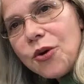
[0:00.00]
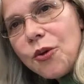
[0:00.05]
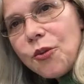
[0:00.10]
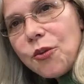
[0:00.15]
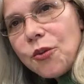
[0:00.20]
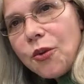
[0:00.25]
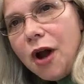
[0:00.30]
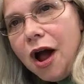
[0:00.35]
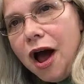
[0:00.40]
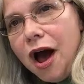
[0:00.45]

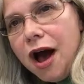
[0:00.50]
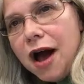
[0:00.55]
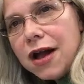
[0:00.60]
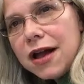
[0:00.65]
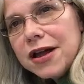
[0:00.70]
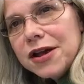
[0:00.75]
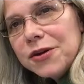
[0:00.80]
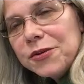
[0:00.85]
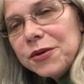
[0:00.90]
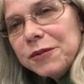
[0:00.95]

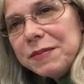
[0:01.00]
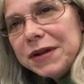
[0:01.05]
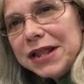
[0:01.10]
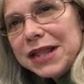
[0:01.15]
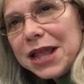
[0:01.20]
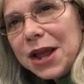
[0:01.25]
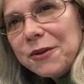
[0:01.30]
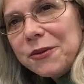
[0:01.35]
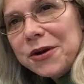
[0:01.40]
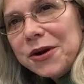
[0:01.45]
rock. Repeat
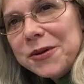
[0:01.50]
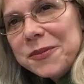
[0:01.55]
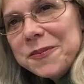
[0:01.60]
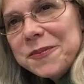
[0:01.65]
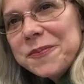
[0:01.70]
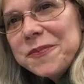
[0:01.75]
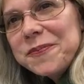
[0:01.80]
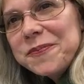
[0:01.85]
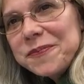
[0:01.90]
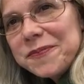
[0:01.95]
that word.
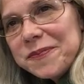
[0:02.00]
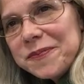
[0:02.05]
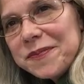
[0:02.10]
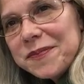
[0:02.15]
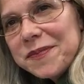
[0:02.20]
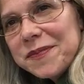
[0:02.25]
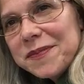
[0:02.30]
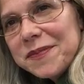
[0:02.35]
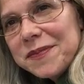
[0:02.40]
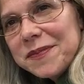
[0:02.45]

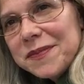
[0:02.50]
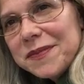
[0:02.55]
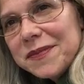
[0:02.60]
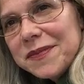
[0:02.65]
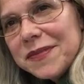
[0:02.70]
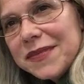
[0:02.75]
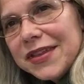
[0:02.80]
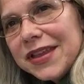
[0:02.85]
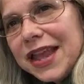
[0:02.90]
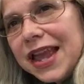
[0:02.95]

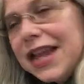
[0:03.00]
Okay,